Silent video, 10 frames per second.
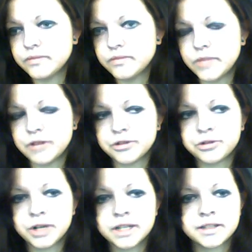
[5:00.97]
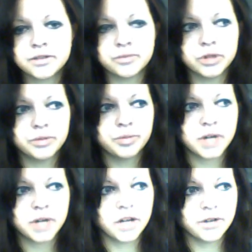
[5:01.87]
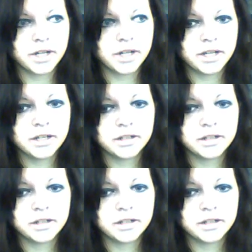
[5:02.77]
My requests will be priority